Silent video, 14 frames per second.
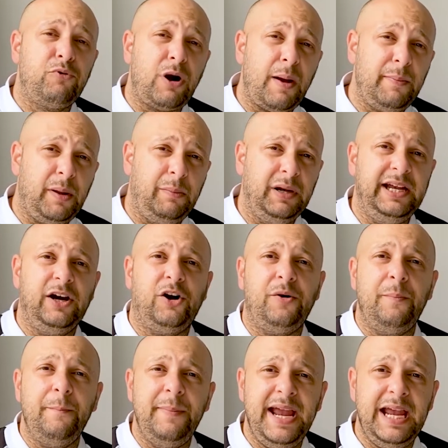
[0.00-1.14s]
probably or
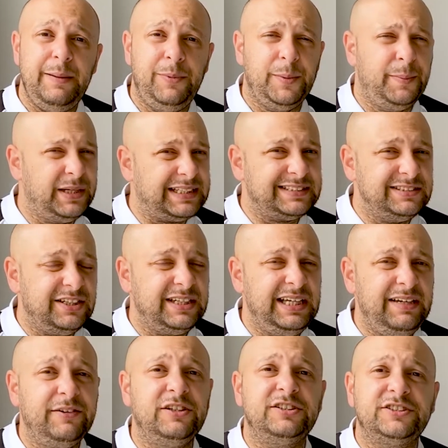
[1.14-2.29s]
maybe, but that's not
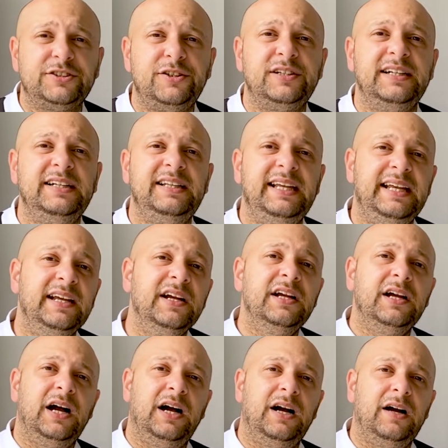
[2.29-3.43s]
even a certainty,
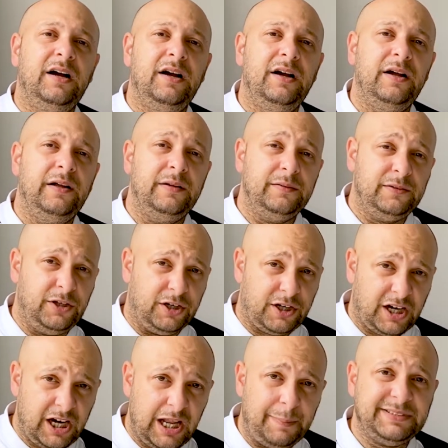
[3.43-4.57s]
the
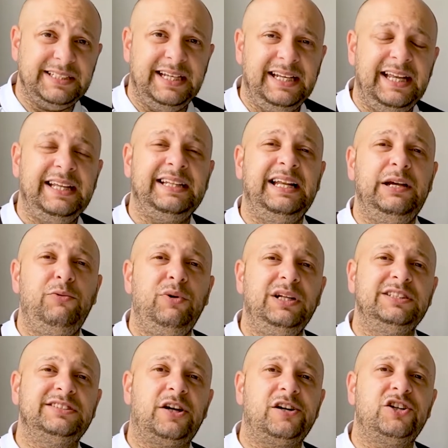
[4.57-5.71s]
clubs in Italy will
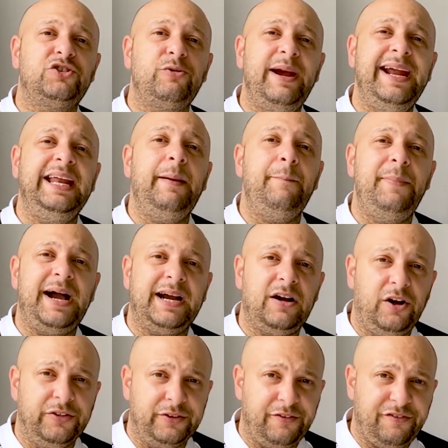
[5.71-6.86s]
start training back
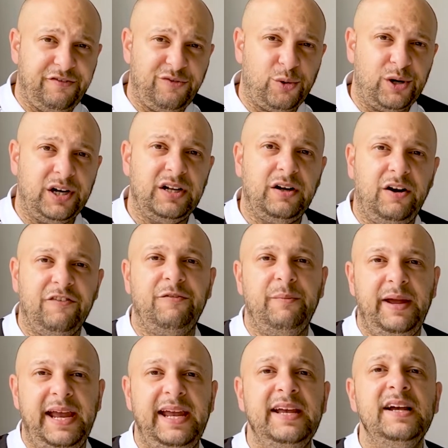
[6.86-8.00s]
on the 4th of
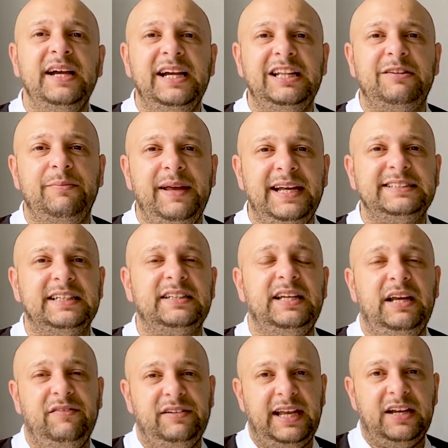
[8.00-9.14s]
May, it means that
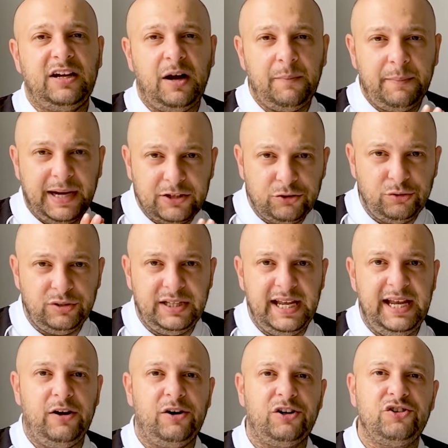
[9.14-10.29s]
if they come back
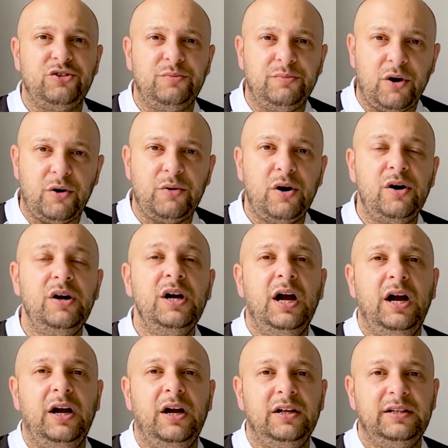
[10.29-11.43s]
today or tomorrow,
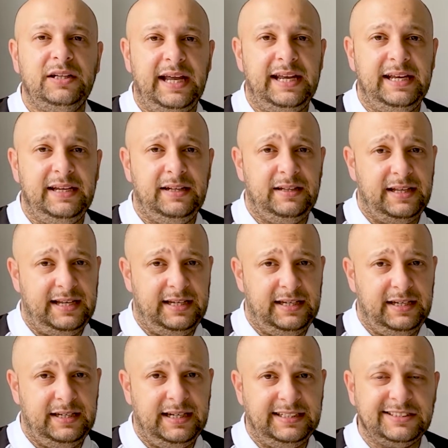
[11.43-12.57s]

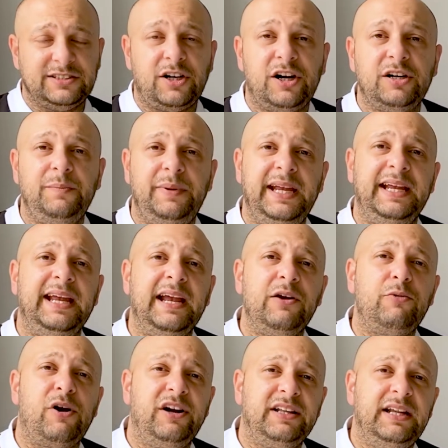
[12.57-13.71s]
they start being in
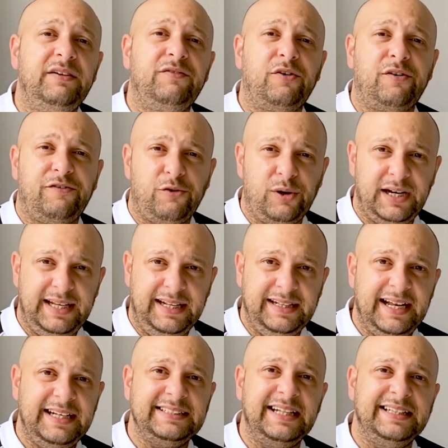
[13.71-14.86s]
quarantine for 14
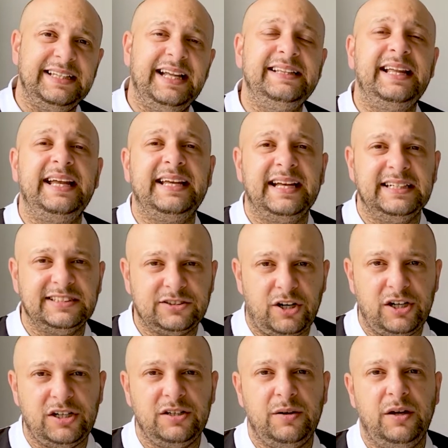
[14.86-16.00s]
days and then they can
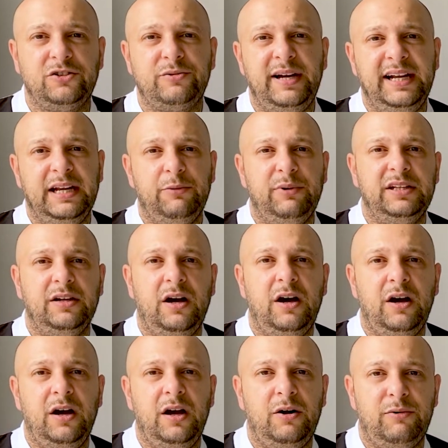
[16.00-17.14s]
start training with the
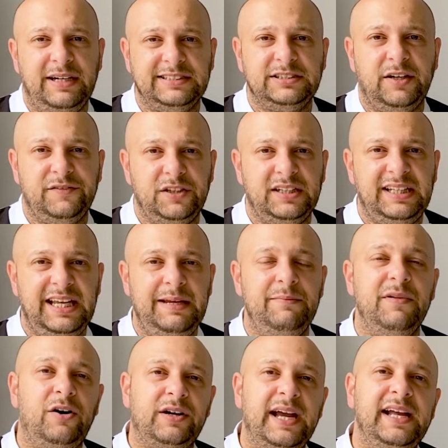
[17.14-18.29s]
rest of the
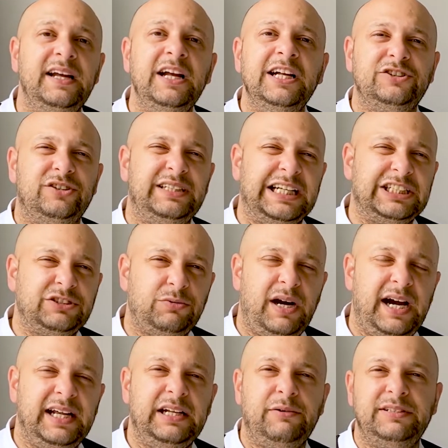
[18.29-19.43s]
team, okay? So that's
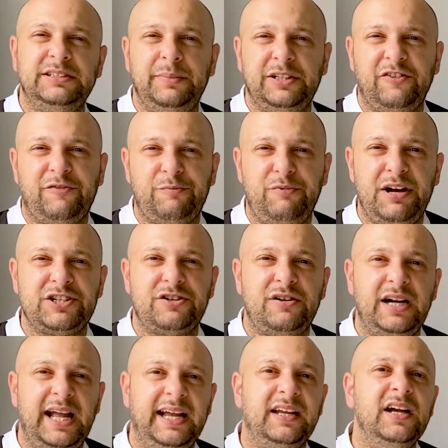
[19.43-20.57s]
why there is a bit of pressure,
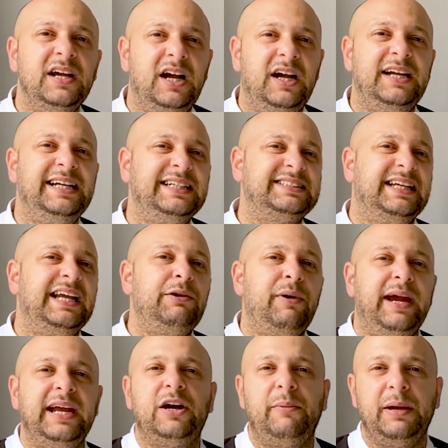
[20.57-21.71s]
like, is
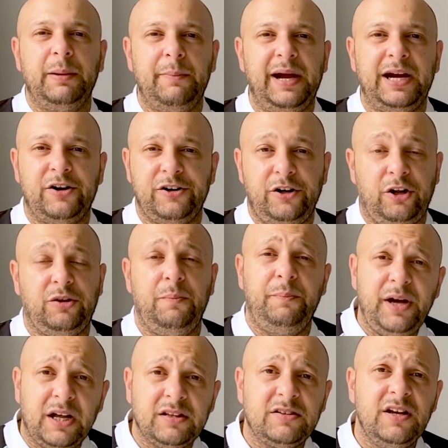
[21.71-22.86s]
Higuain coming back or not?
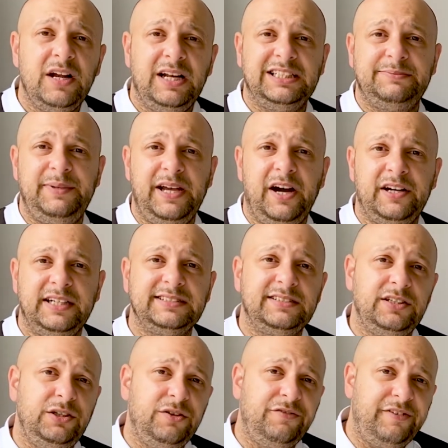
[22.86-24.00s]
But let's be honest,
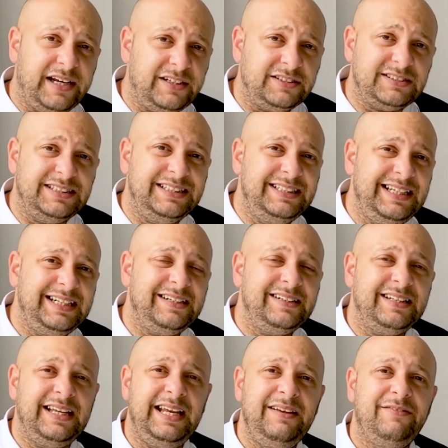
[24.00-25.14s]
Juventus didn't
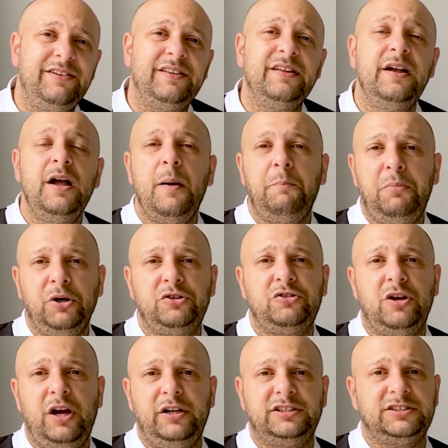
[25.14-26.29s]
even put
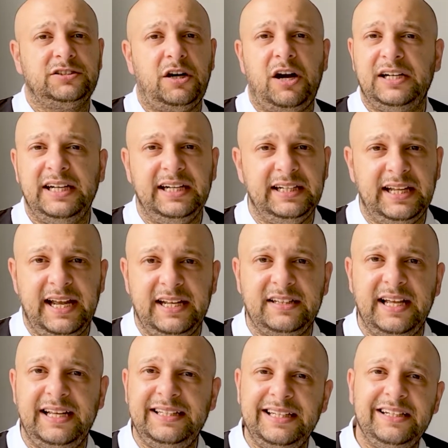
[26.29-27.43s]
a starting date.
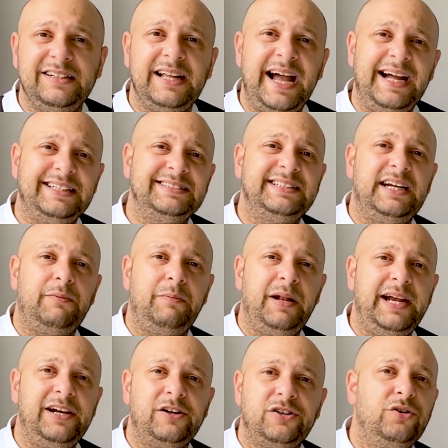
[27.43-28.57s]
They didn't ask their
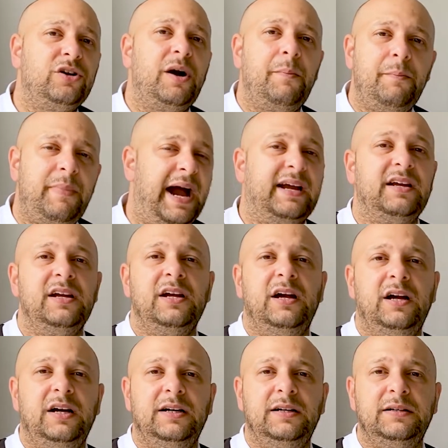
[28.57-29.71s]
player to come back.
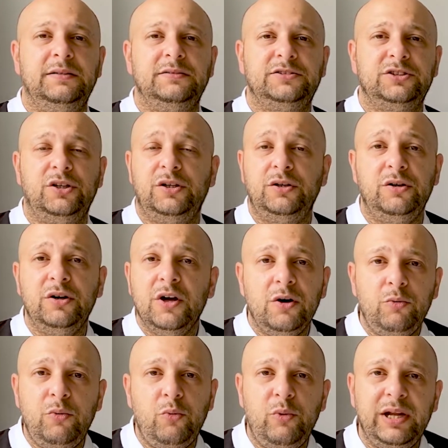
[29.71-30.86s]
So
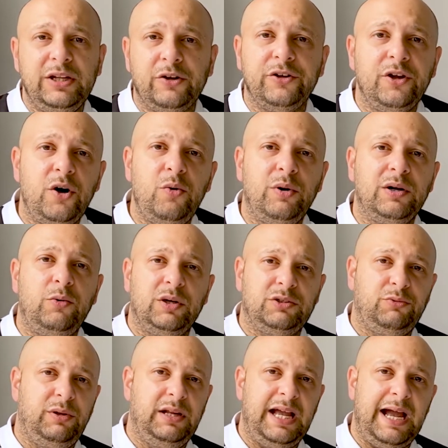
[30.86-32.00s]
we don't know
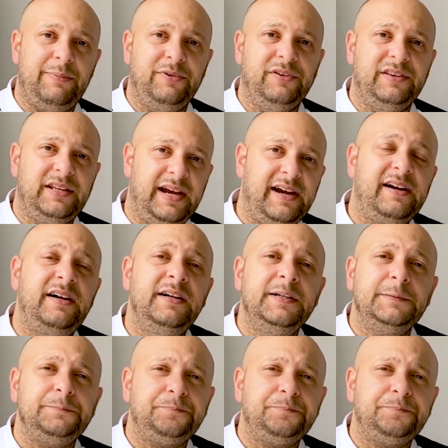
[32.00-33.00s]
what will happen there.